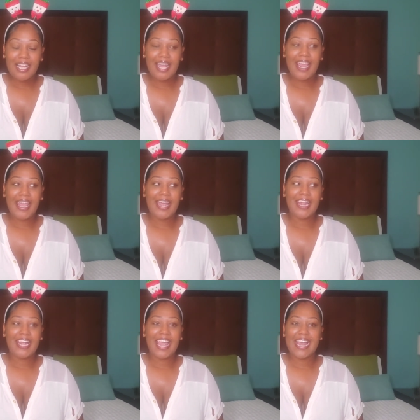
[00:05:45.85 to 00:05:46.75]

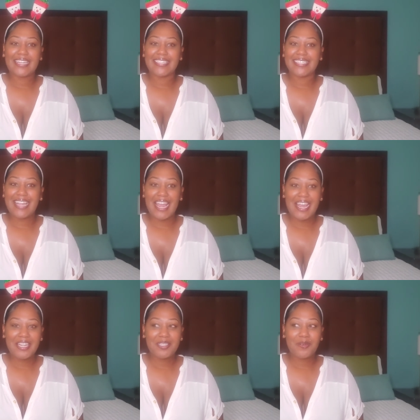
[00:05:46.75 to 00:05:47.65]
And it had
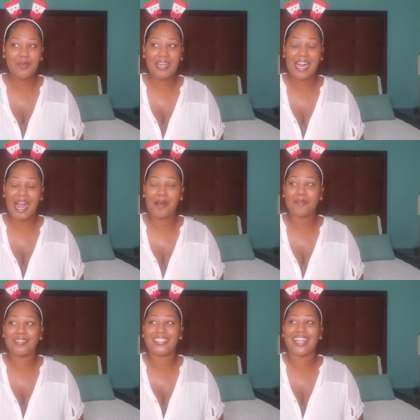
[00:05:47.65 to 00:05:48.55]
stains on it. I
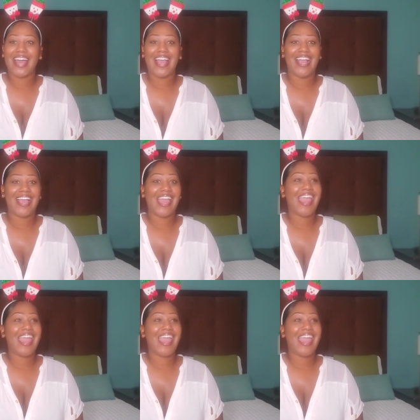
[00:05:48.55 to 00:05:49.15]
was like,